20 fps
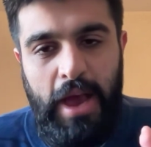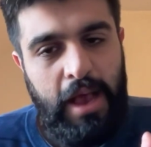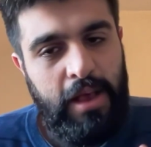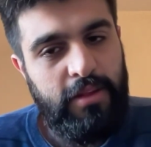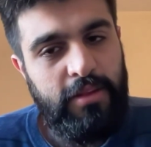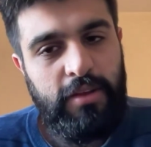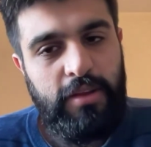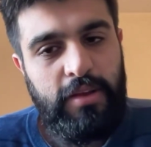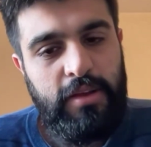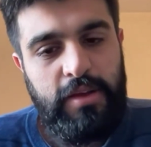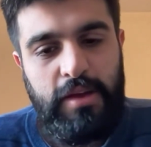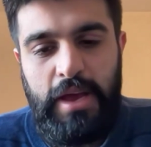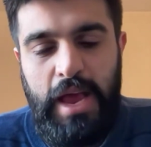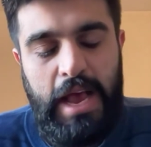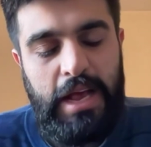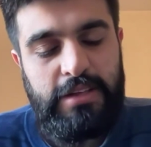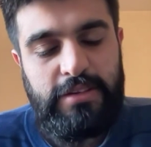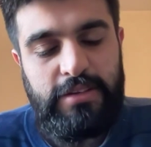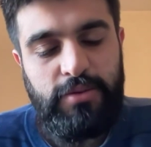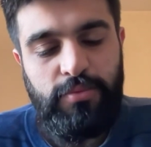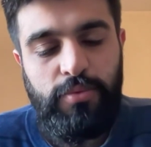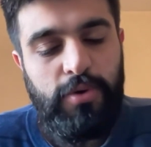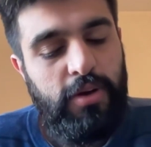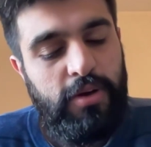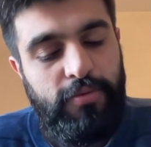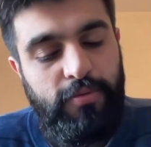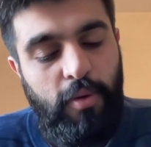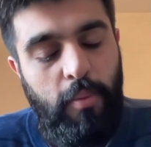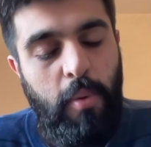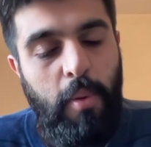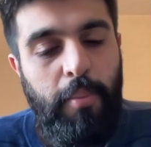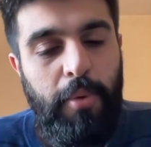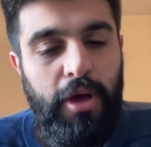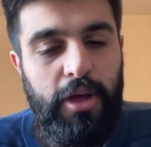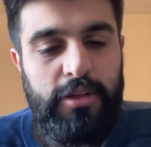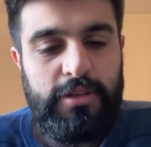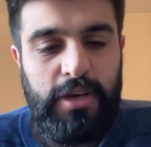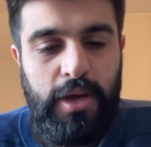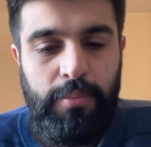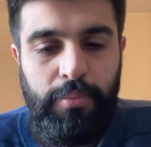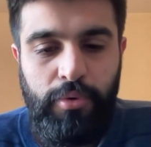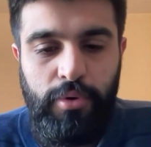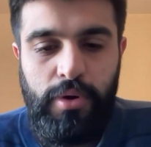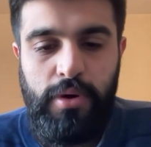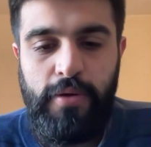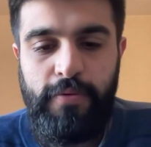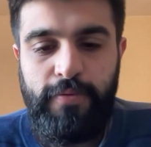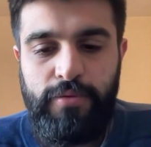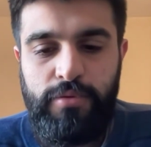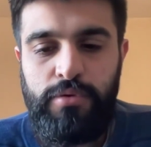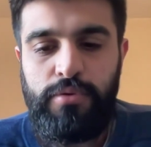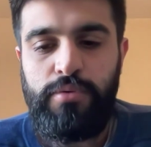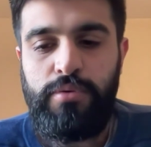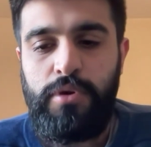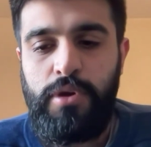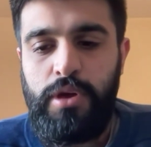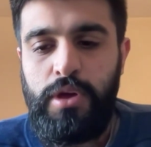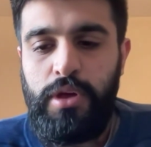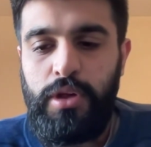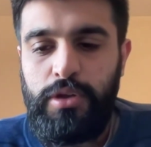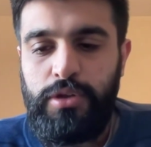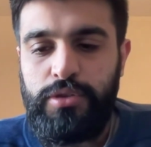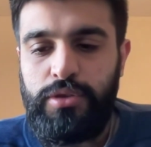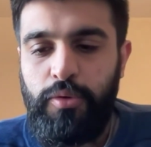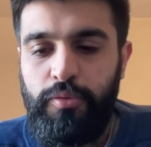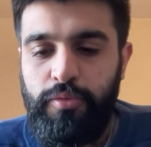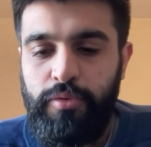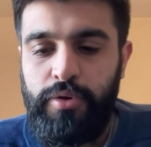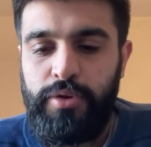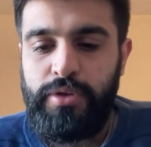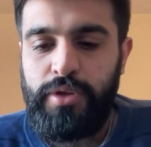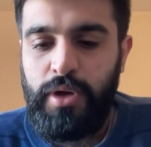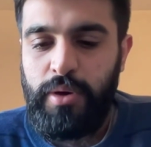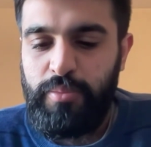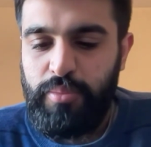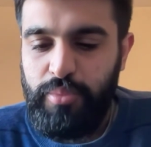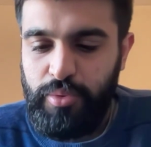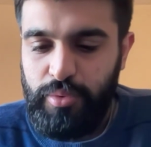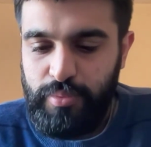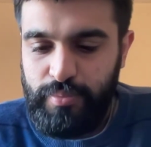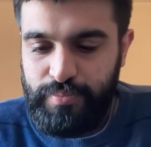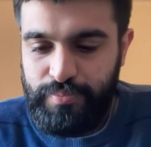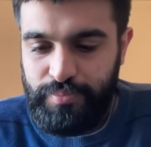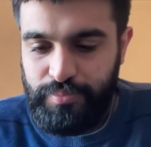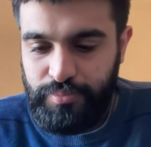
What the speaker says: as it were from a bird's eye point of view. So for example,